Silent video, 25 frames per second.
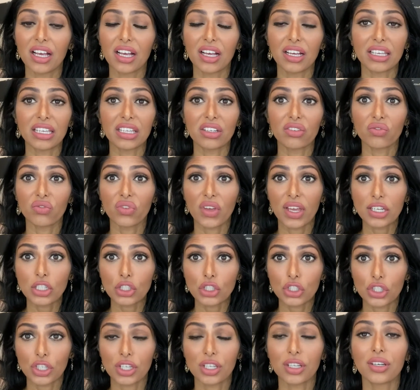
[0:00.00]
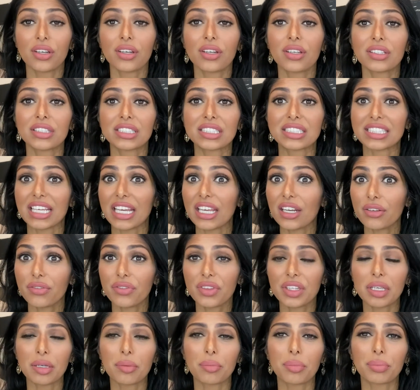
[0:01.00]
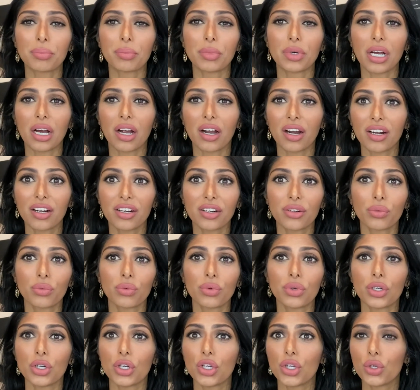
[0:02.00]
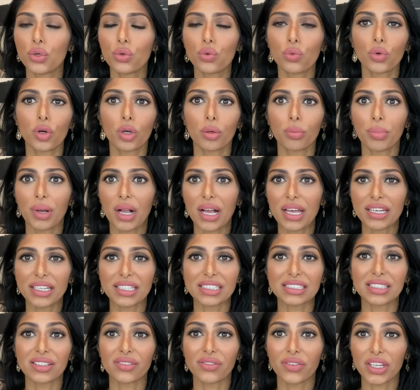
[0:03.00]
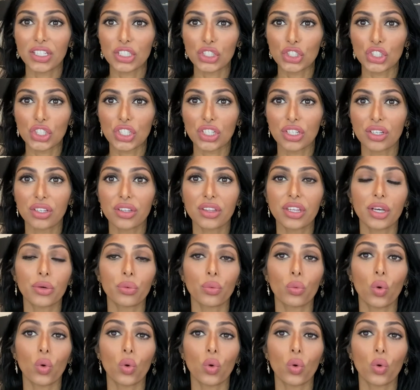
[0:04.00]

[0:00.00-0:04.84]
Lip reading: invention, state-of-the-art new robotics invention that